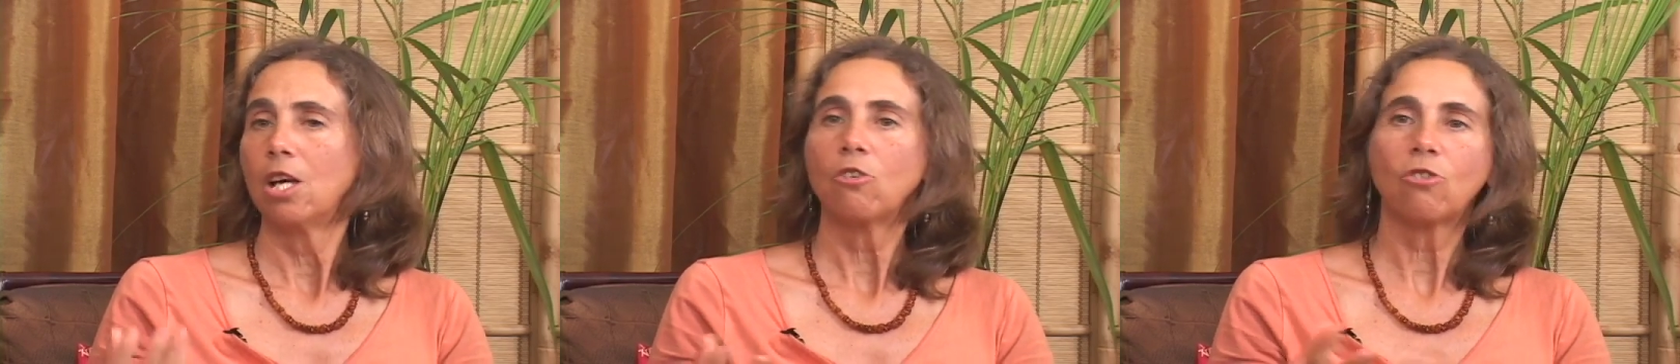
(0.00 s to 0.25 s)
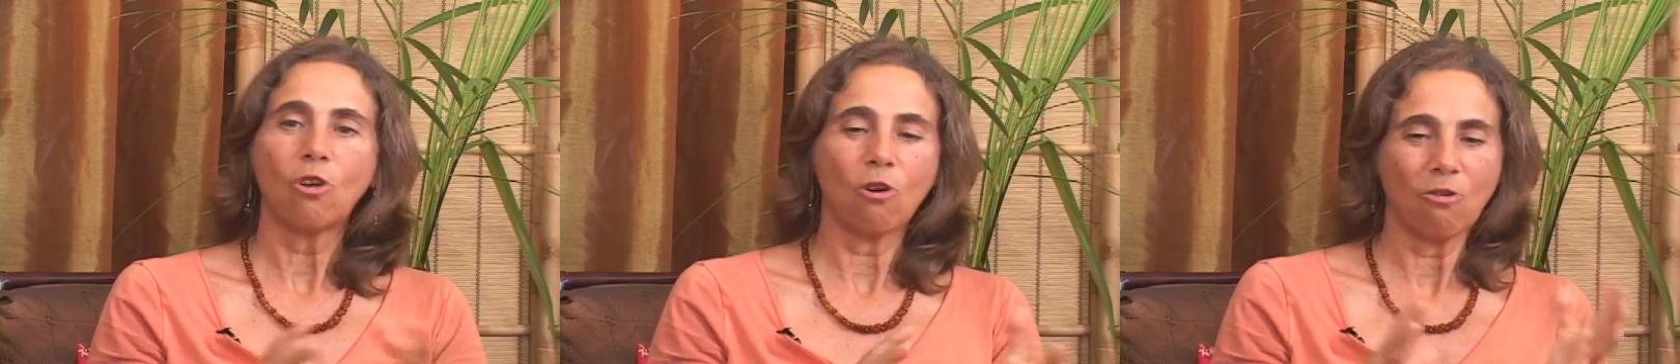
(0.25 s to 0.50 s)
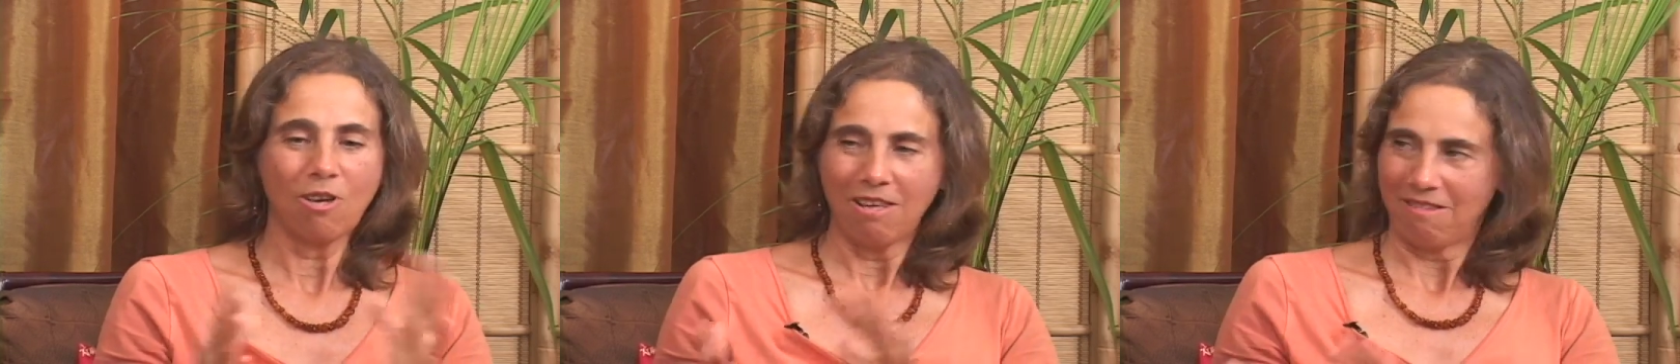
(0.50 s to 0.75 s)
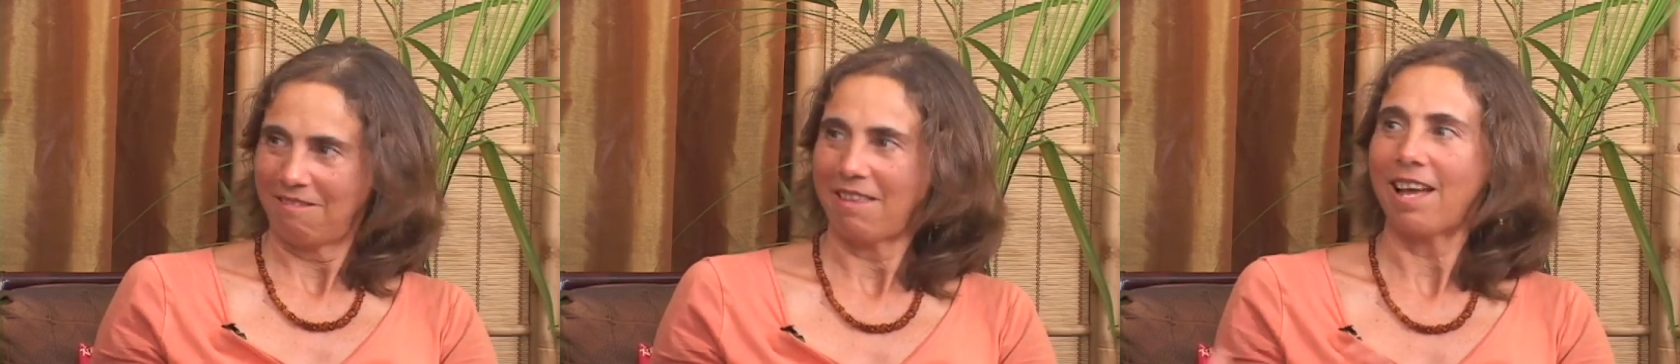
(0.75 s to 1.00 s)
So
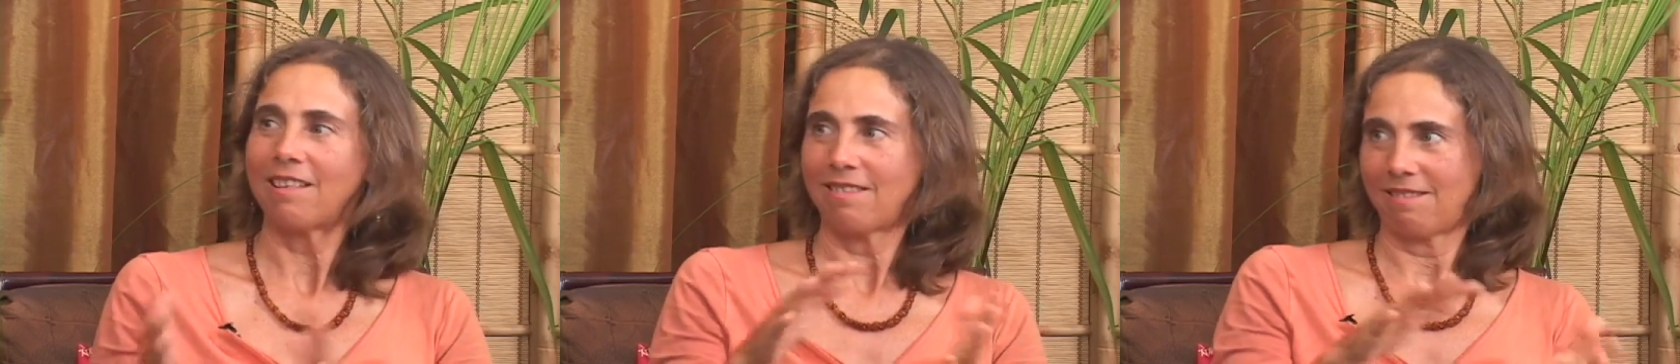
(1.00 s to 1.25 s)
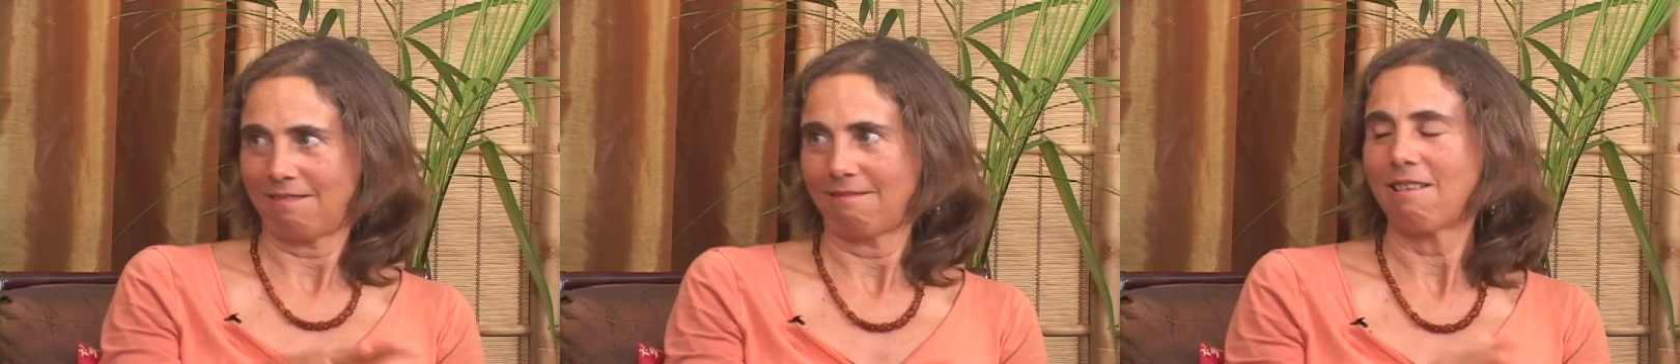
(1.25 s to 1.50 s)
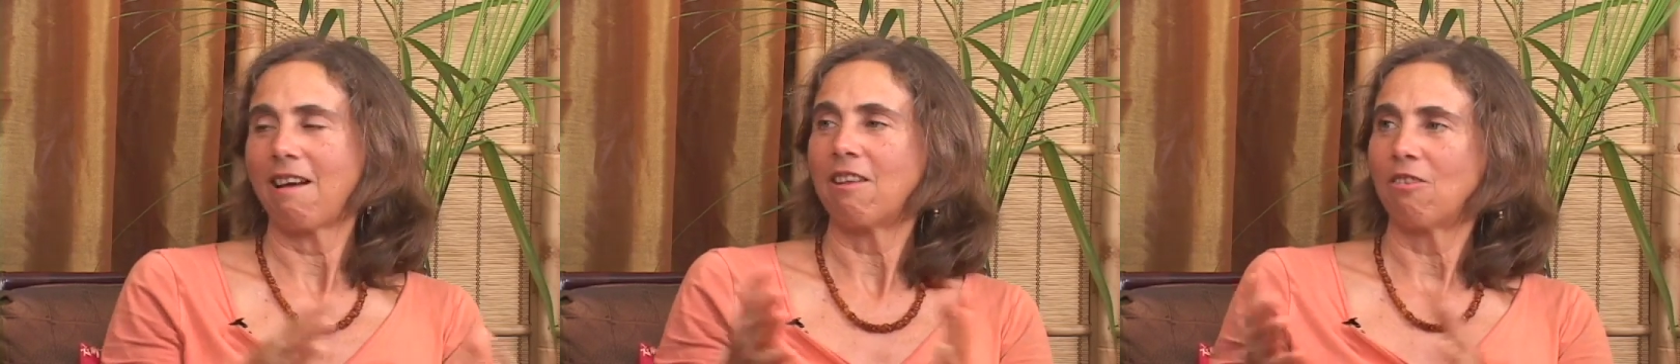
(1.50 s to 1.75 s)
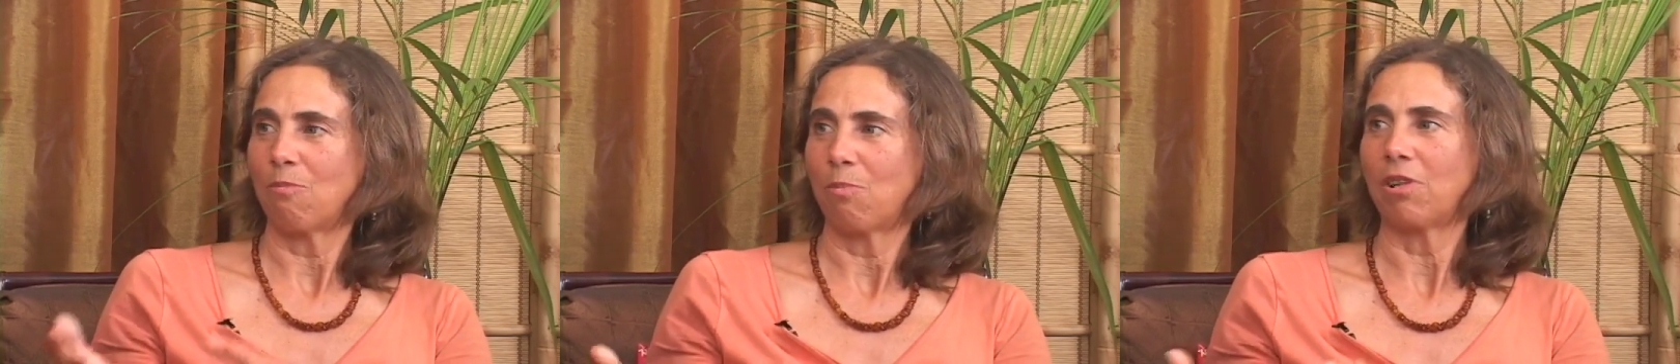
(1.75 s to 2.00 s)
that's
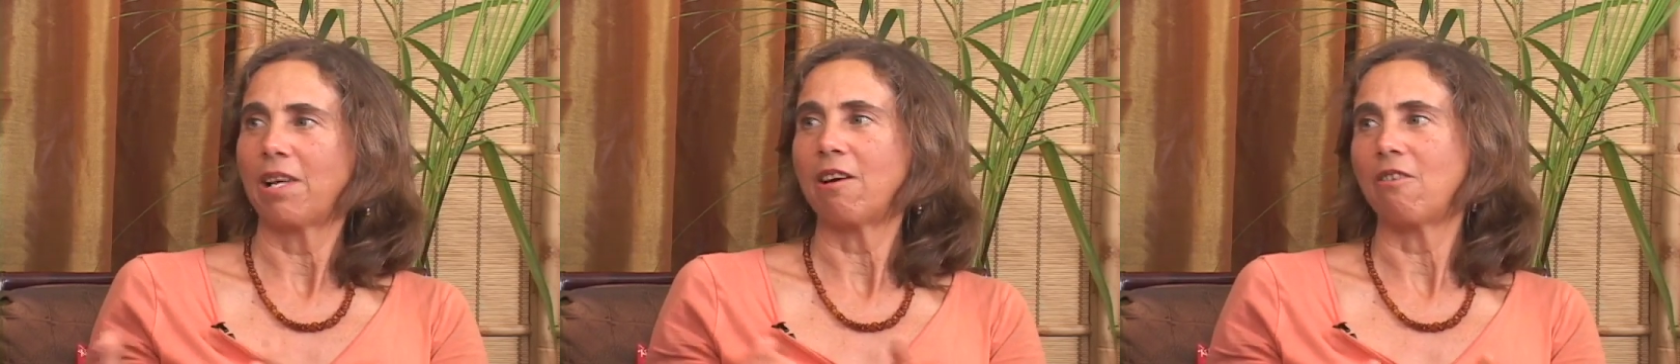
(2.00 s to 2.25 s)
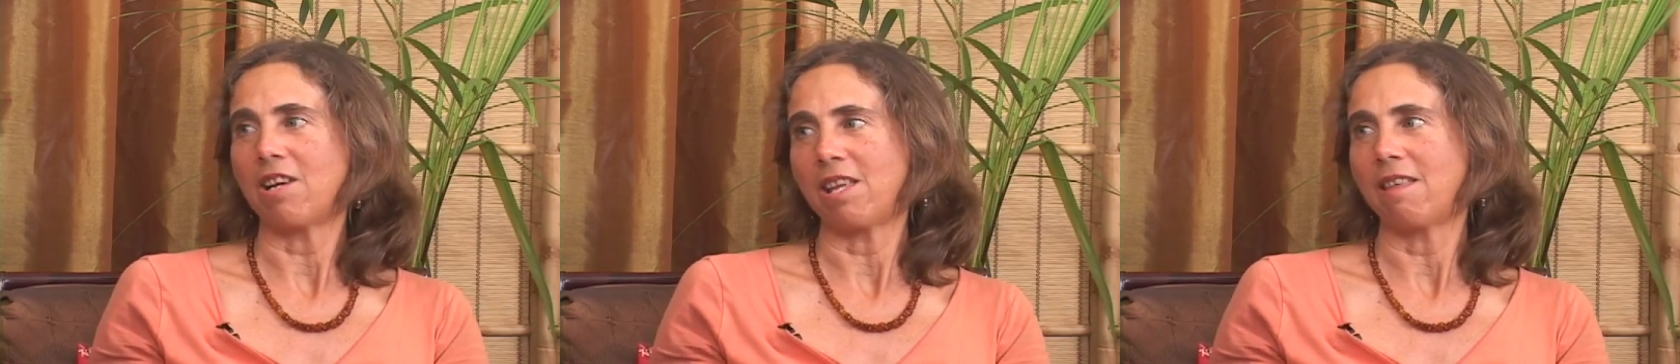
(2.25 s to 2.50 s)
kind of the polarity